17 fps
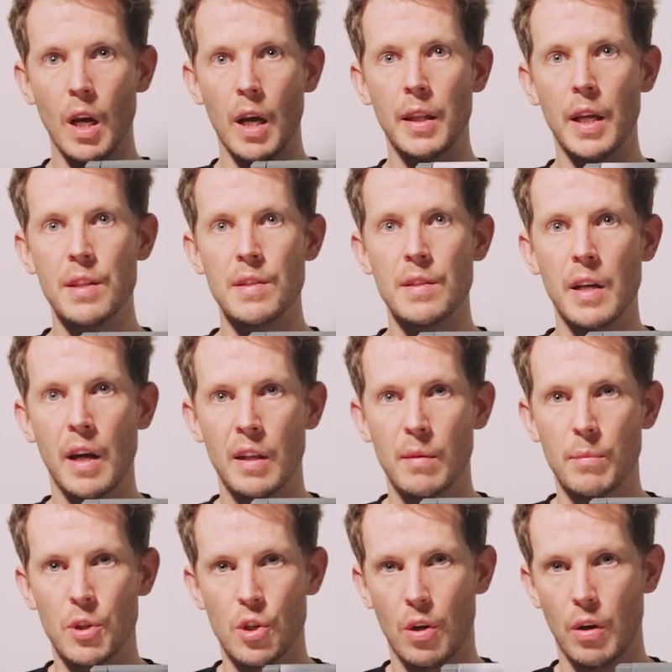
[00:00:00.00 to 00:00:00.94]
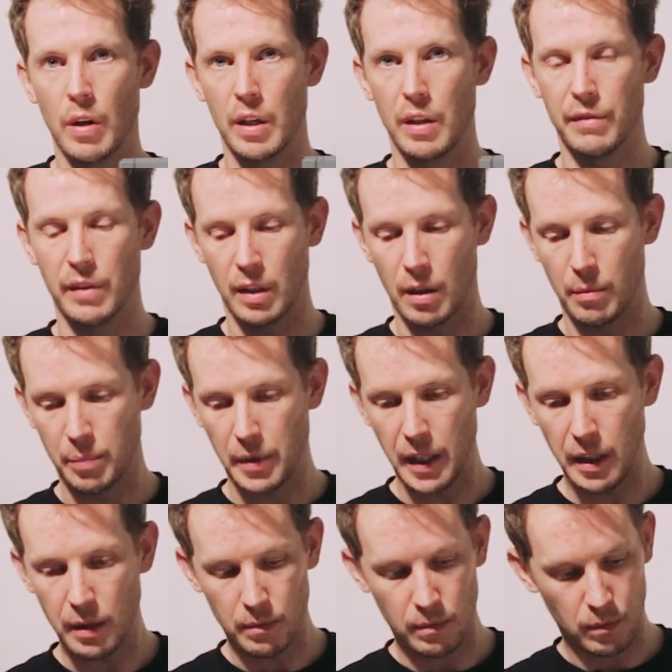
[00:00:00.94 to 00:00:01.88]
And that's now the majority of it
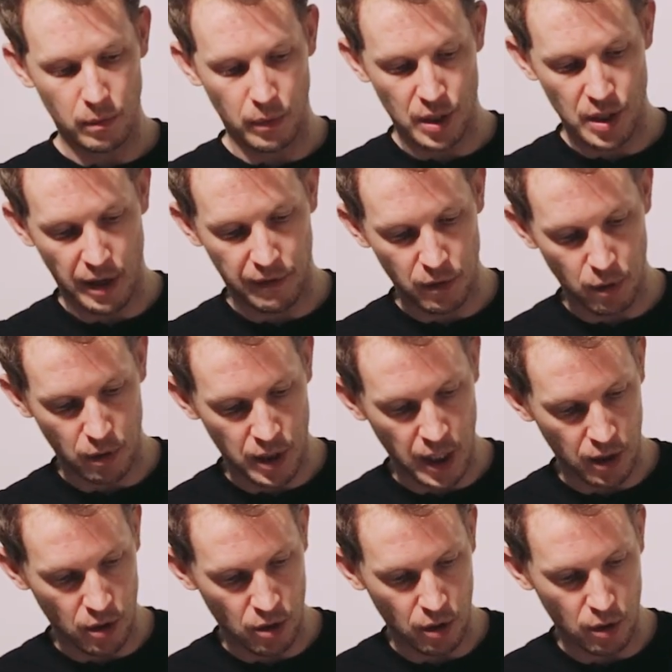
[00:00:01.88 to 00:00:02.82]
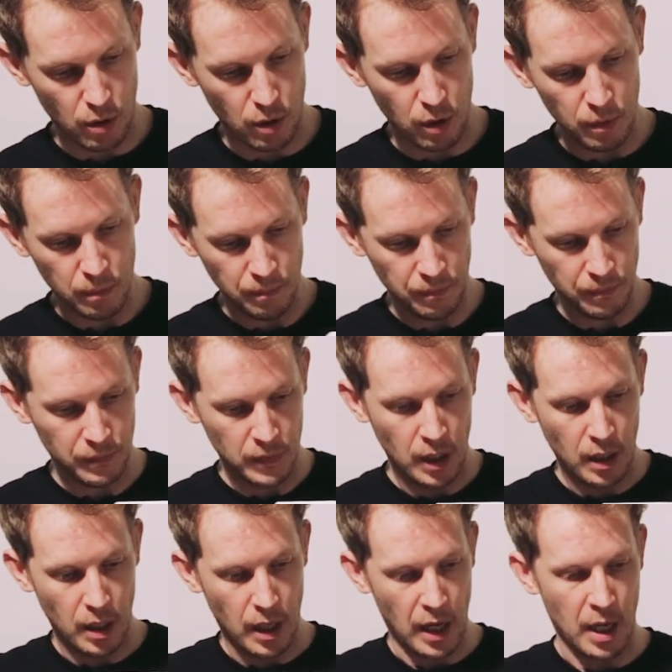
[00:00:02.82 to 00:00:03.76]
complete. We just have to attach the door
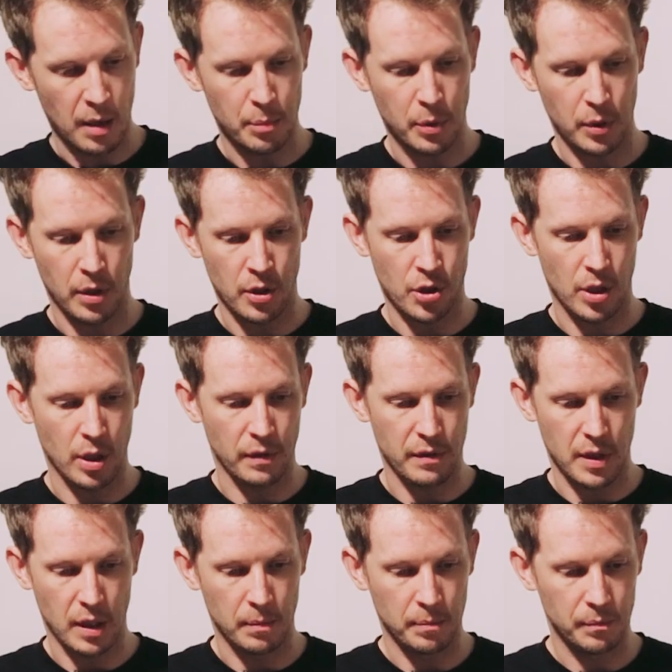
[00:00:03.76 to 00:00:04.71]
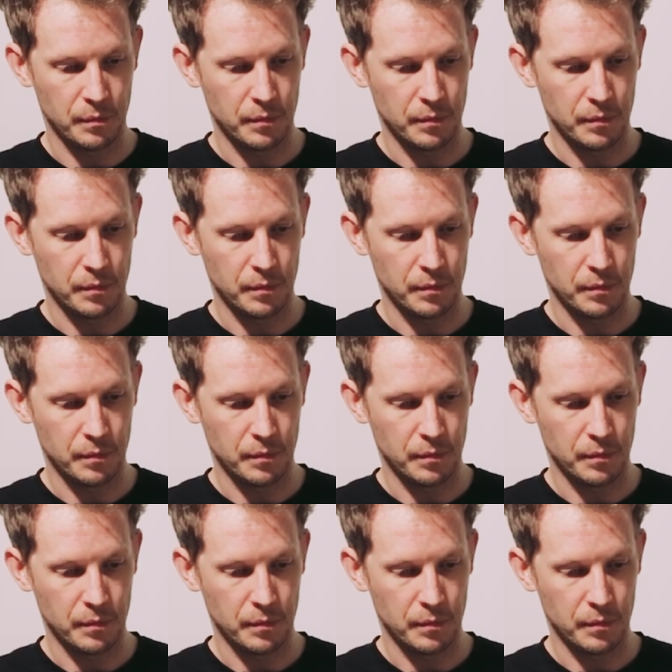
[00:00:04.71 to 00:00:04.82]
and put the shelves in.